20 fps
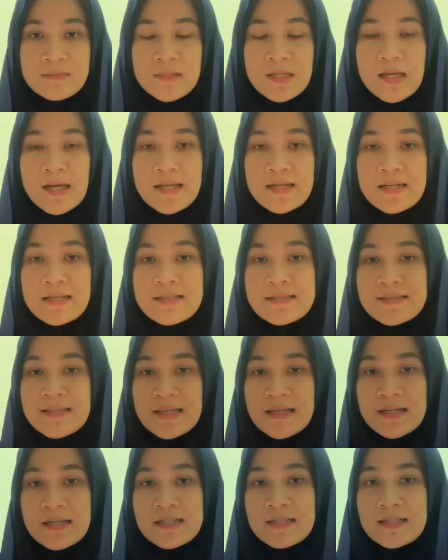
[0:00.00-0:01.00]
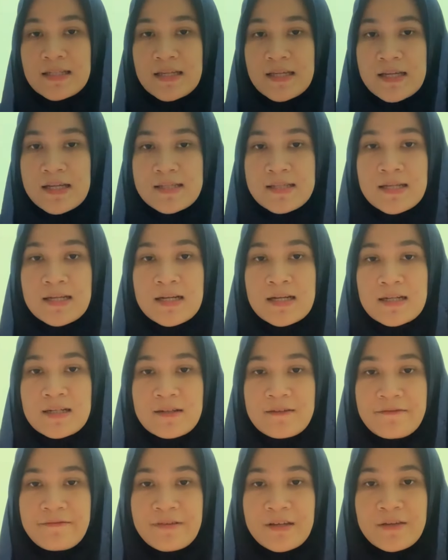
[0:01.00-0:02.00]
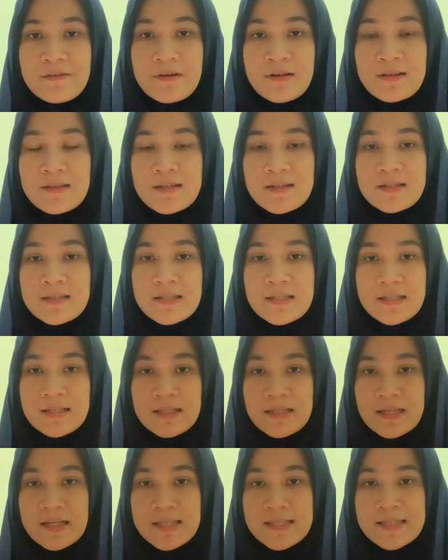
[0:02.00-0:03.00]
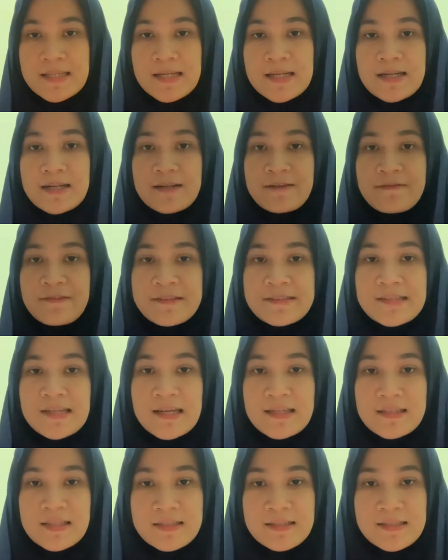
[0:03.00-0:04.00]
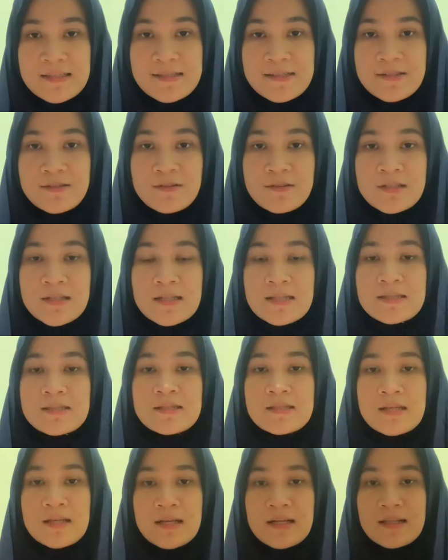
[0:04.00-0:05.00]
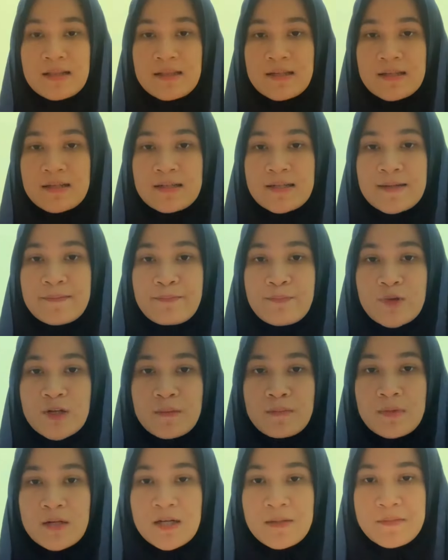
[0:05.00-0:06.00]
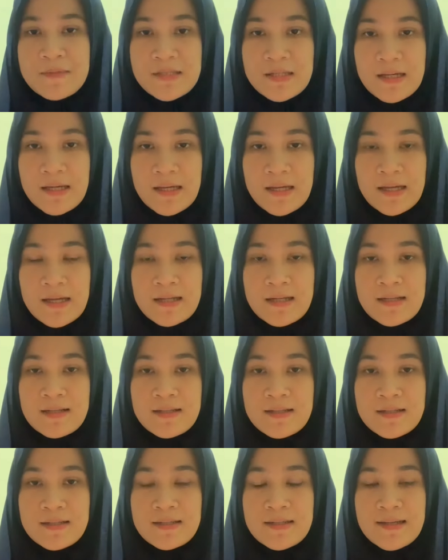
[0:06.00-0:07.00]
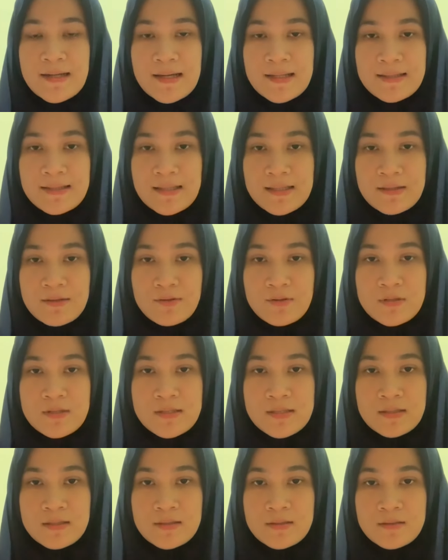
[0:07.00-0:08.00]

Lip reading: And the second is reviewing learning needs, emphasizing the students' learning problems and learning attitudes.